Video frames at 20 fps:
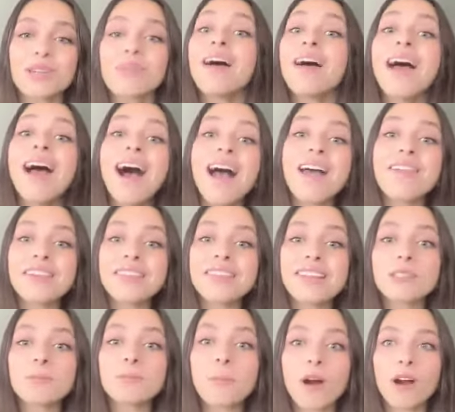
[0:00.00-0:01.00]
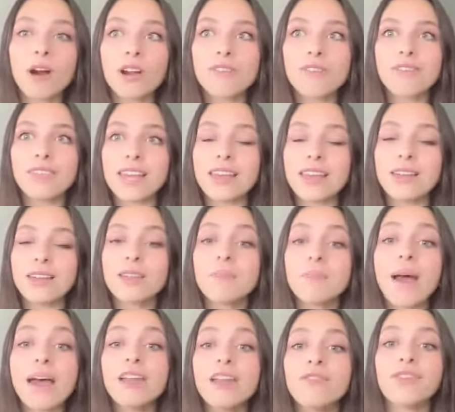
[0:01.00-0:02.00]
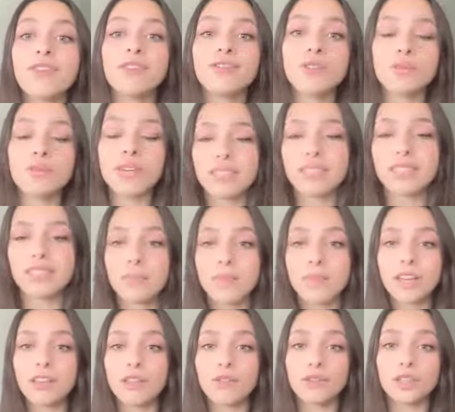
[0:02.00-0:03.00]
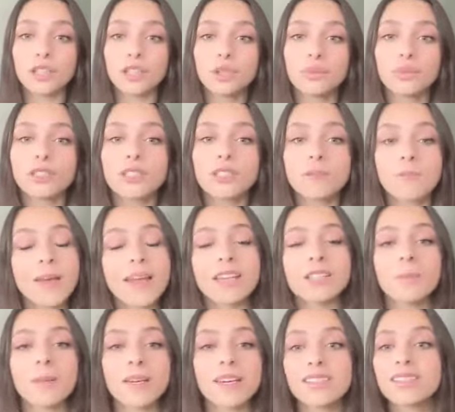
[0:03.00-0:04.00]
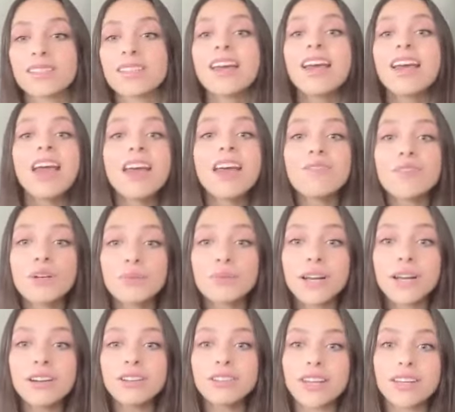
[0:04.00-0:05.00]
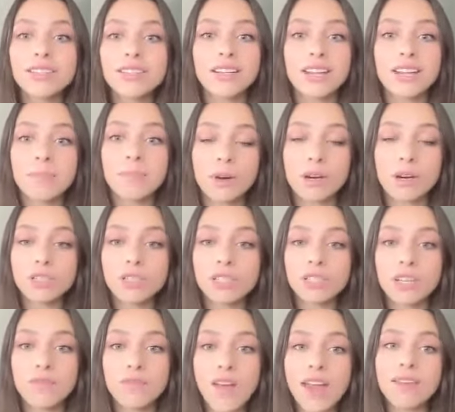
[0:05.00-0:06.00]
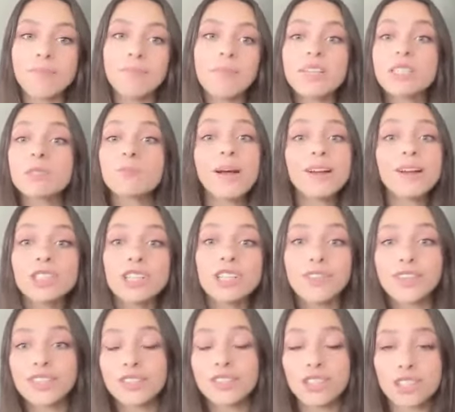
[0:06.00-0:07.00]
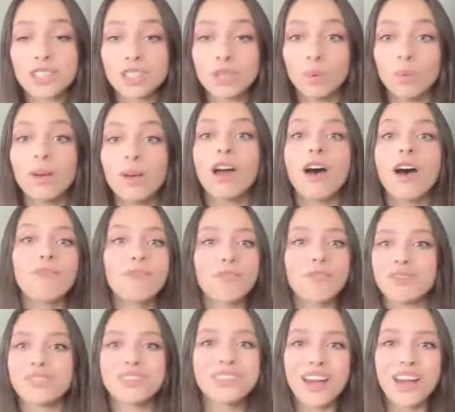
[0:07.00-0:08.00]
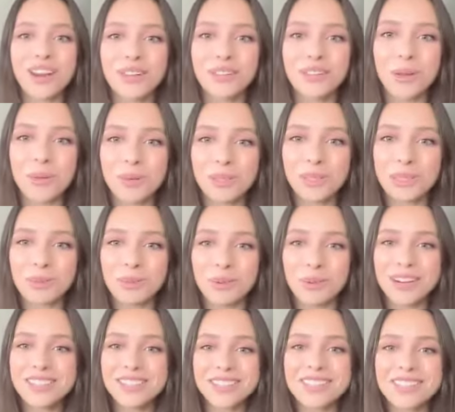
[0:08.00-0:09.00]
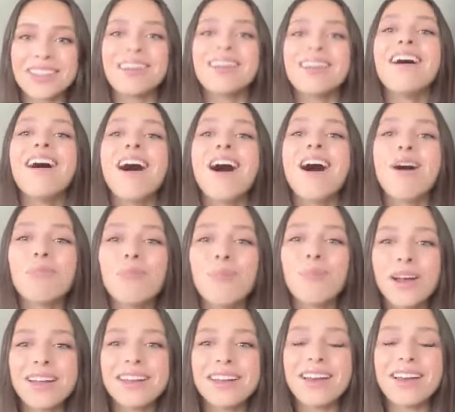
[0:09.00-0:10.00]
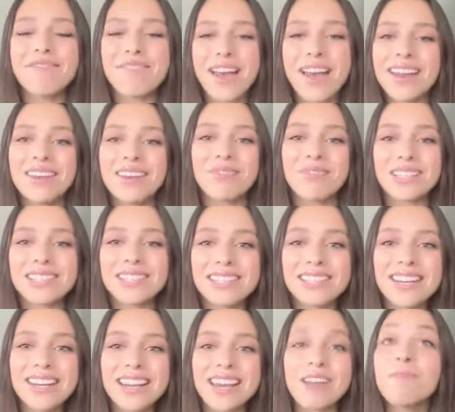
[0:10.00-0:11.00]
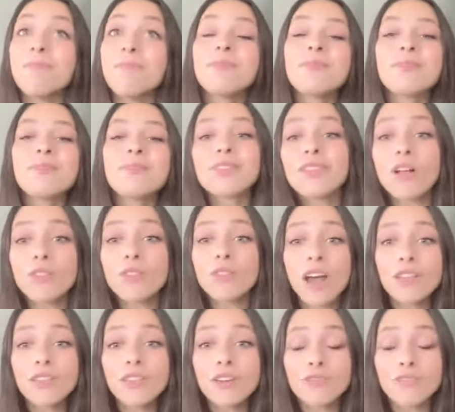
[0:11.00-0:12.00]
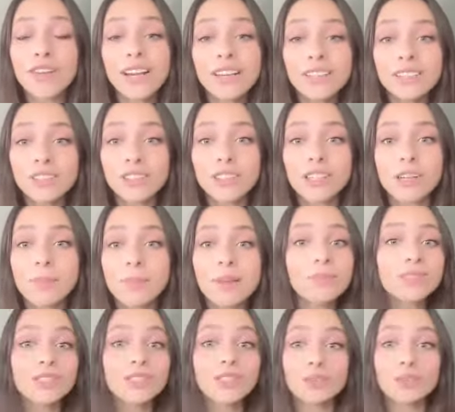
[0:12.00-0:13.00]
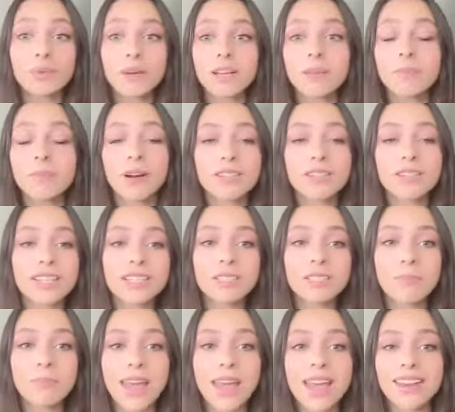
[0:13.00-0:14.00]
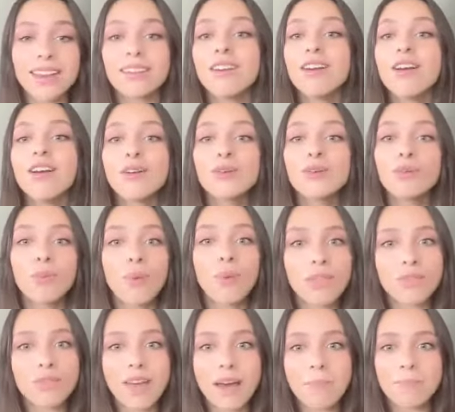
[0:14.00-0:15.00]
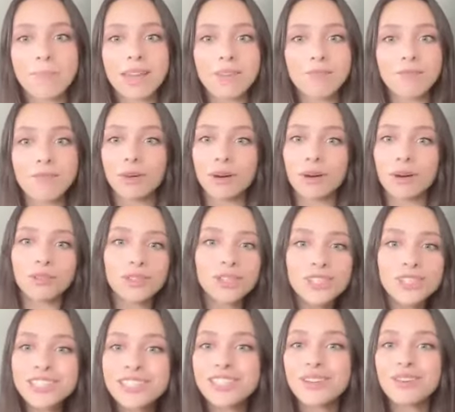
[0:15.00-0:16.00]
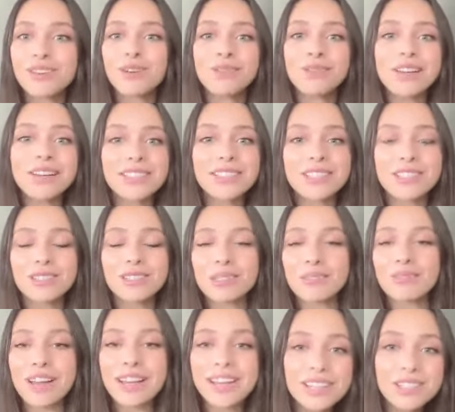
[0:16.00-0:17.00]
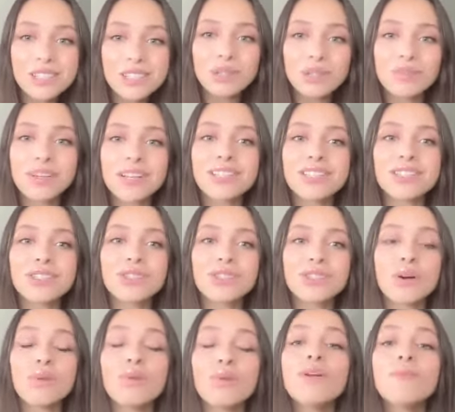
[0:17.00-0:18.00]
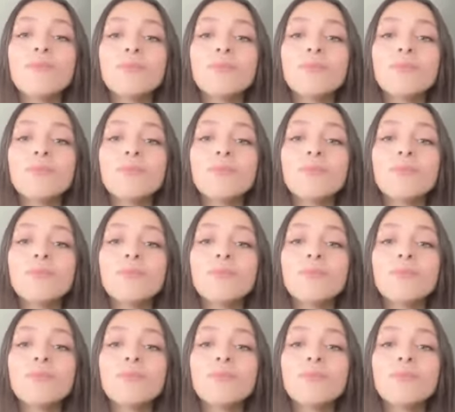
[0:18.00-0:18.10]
So I think that's part of the, the benefit of doing something in the virtual space because if a creator does an in-person event, especially if it's just a one-off, you know, it's not a global tour, it's just a, a one event in one city, a lot of their fans aren't going to be able to join and participate and you know whether that be for logistical reasons or financial reasons so